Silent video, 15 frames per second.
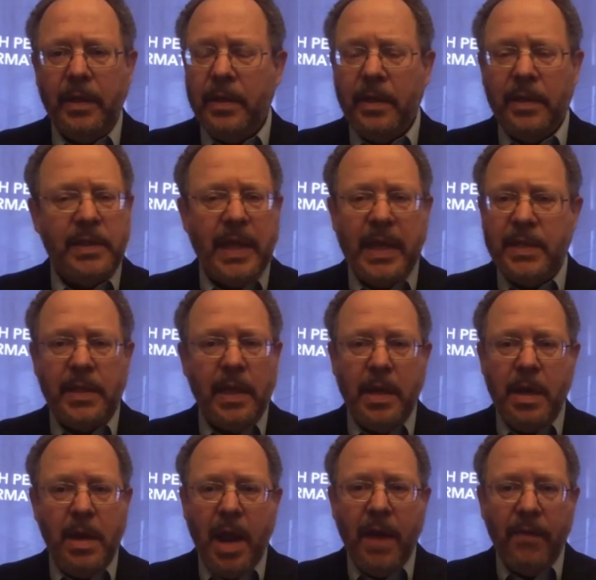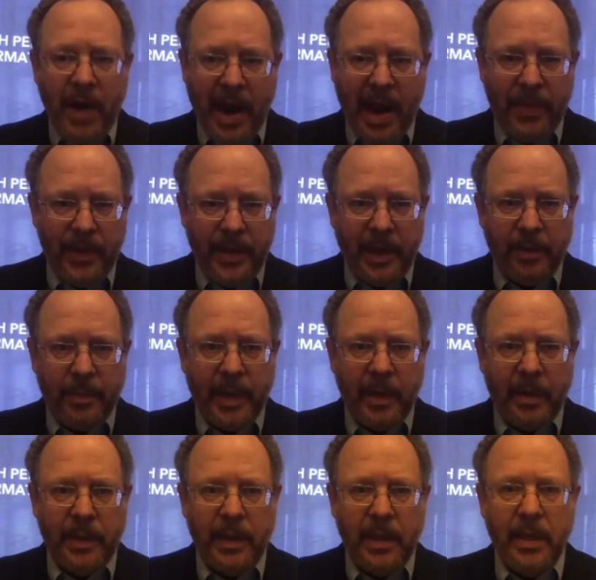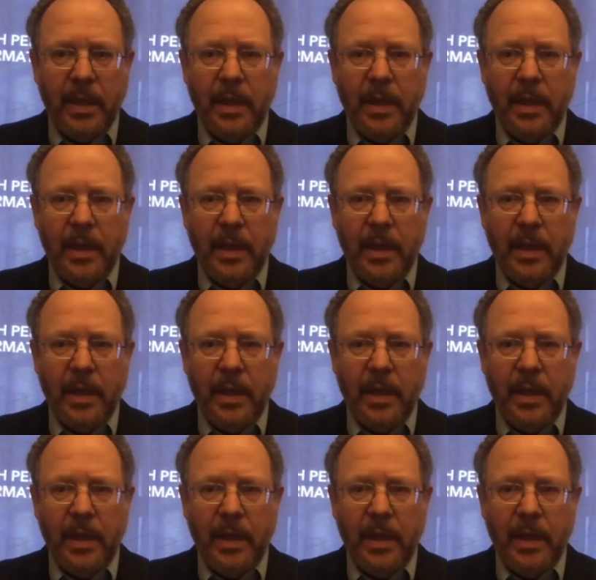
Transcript: states that never had the death penalty,